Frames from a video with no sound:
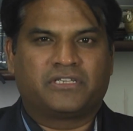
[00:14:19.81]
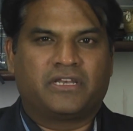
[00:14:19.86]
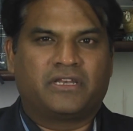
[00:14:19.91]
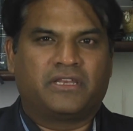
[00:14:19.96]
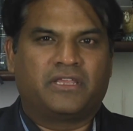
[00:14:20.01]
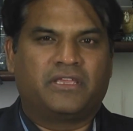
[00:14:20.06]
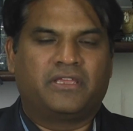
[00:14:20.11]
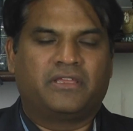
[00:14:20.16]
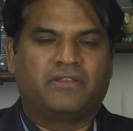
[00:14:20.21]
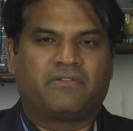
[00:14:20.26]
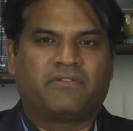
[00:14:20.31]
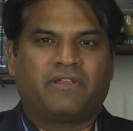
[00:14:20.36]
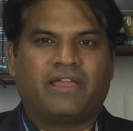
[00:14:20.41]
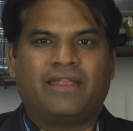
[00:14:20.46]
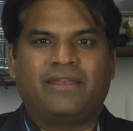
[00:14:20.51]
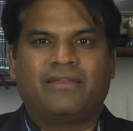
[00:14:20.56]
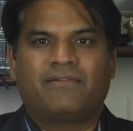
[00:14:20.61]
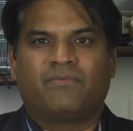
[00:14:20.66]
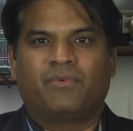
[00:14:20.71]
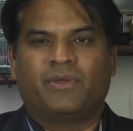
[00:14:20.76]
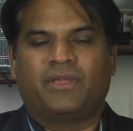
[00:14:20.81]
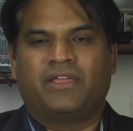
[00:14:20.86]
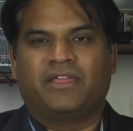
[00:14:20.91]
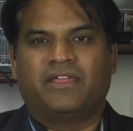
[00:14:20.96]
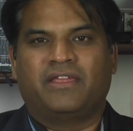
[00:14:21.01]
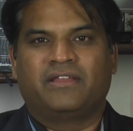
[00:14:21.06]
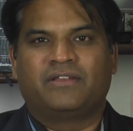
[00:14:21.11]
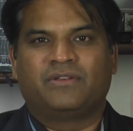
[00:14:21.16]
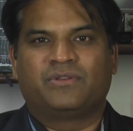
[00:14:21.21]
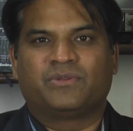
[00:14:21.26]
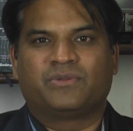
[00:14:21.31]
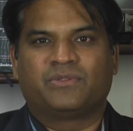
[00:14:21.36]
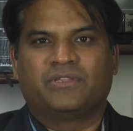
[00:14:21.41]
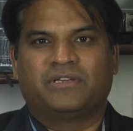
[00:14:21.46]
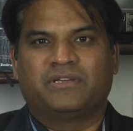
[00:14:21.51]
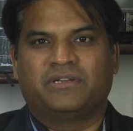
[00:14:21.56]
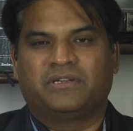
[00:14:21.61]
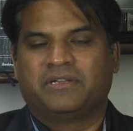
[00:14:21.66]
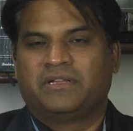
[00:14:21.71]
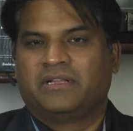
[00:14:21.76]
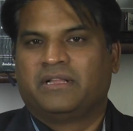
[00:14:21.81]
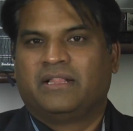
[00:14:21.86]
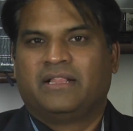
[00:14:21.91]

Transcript: and he ran away into the